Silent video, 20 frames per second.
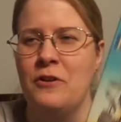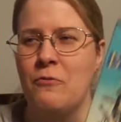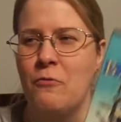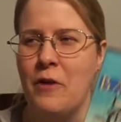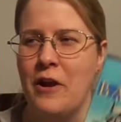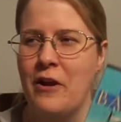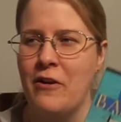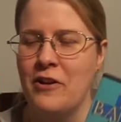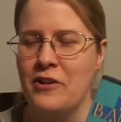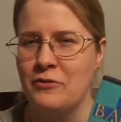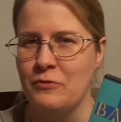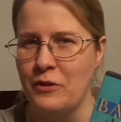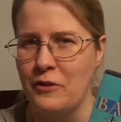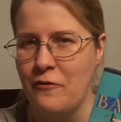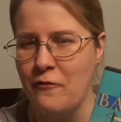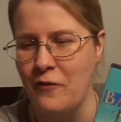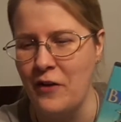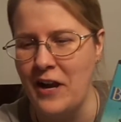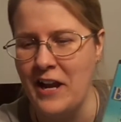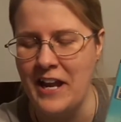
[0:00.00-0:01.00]
weird. It's really
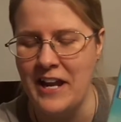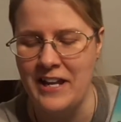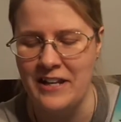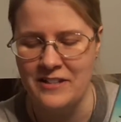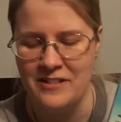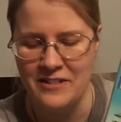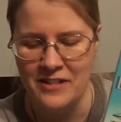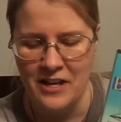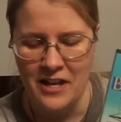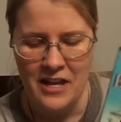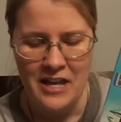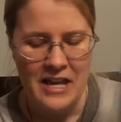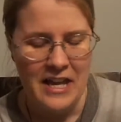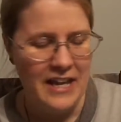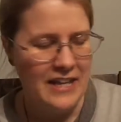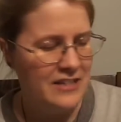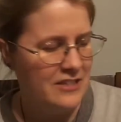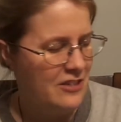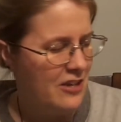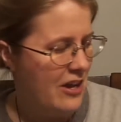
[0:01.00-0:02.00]
funny. It's
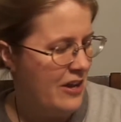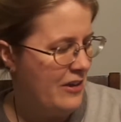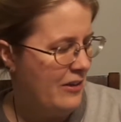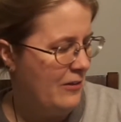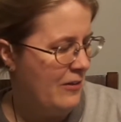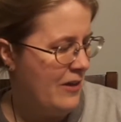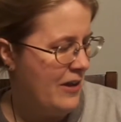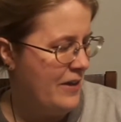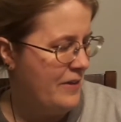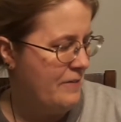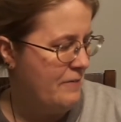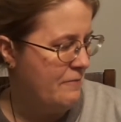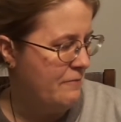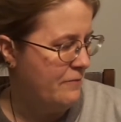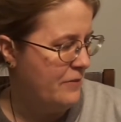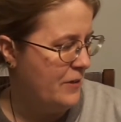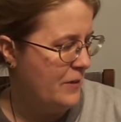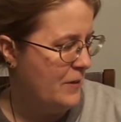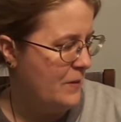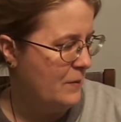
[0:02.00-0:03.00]
got a lot
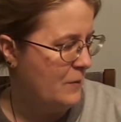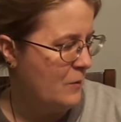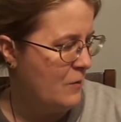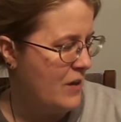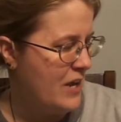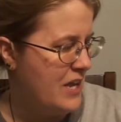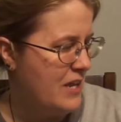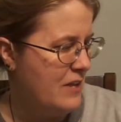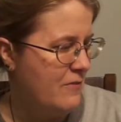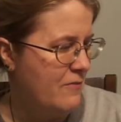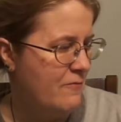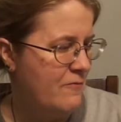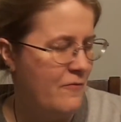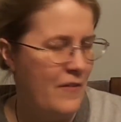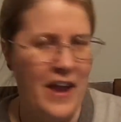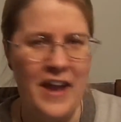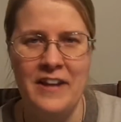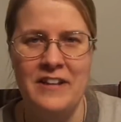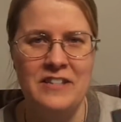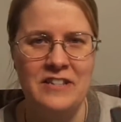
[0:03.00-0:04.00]
of great
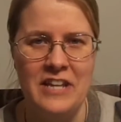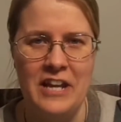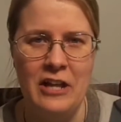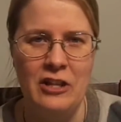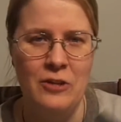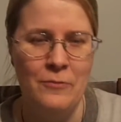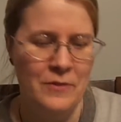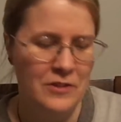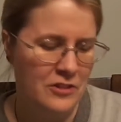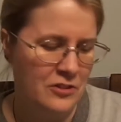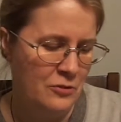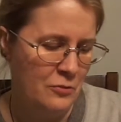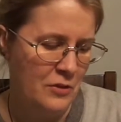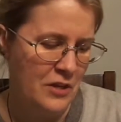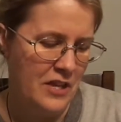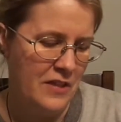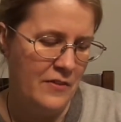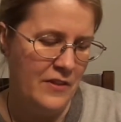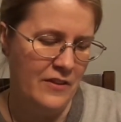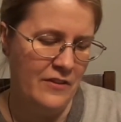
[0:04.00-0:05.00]
fantasy elements to it,
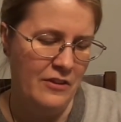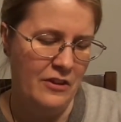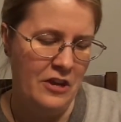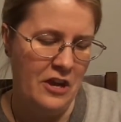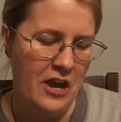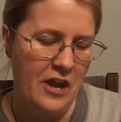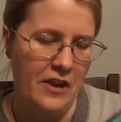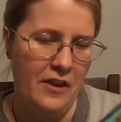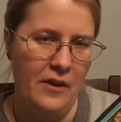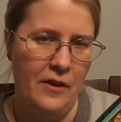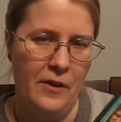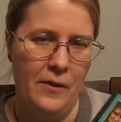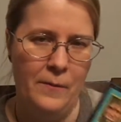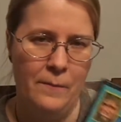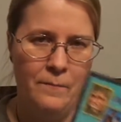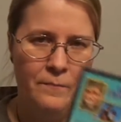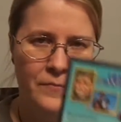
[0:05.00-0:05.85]
and then you got